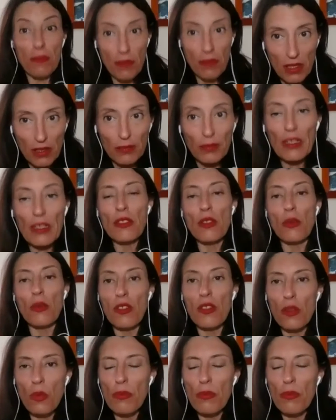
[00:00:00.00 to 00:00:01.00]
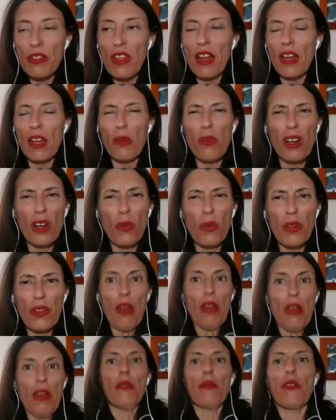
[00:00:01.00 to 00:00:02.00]
in the women that I work with.
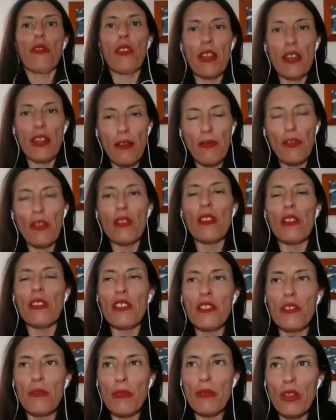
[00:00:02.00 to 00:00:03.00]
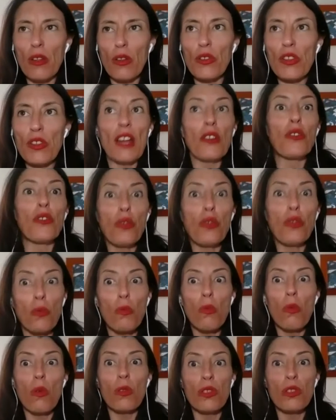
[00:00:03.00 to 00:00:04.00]
Oh, I feel a little bit good. I don't
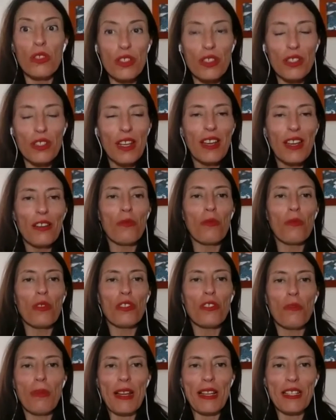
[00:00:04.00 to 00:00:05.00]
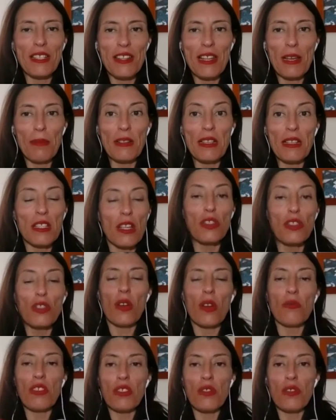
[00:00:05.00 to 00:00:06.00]
want to go back to that place. So I'm
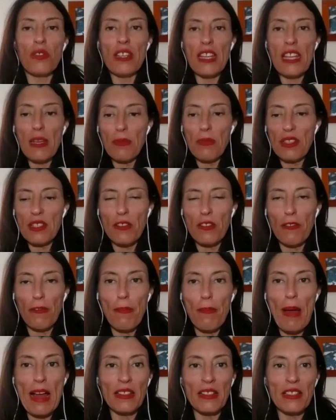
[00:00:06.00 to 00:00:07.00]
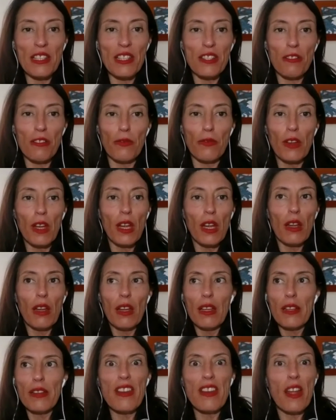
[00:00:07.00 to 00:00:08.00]
just going to keep this sort of balance of
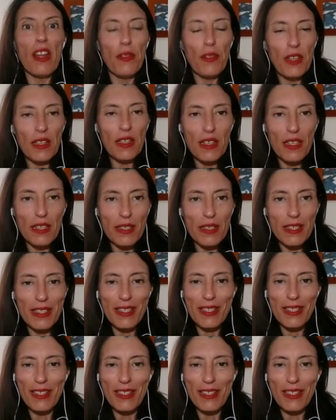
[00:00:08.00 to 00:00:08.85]
nothingness.